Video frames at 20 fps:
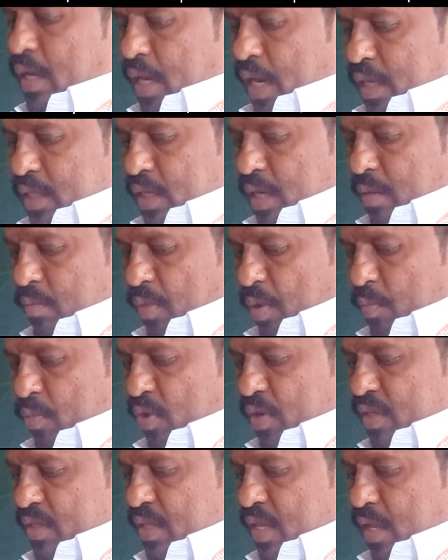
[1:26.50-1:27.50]
External
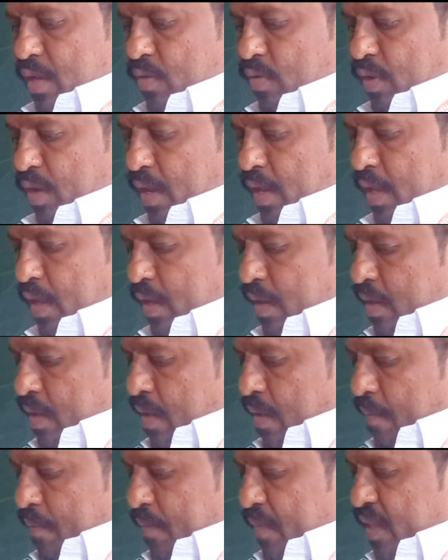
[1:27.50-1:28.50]
memory is there. Okay,
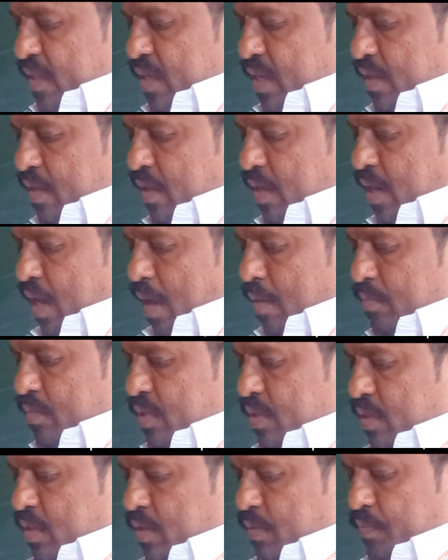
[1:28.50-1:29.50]
these are the RAMs.